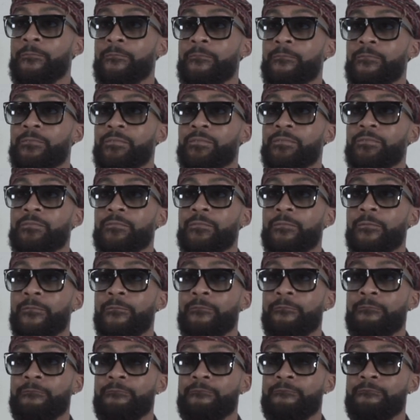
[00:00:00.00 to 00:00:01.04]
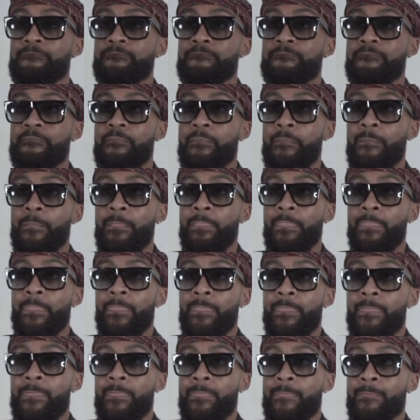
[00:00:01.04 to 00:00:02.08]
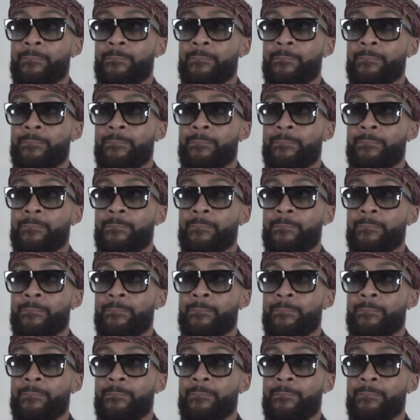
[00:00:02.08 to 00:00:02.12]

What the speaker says: No, that's dope. And you're talking about Vongogh, right?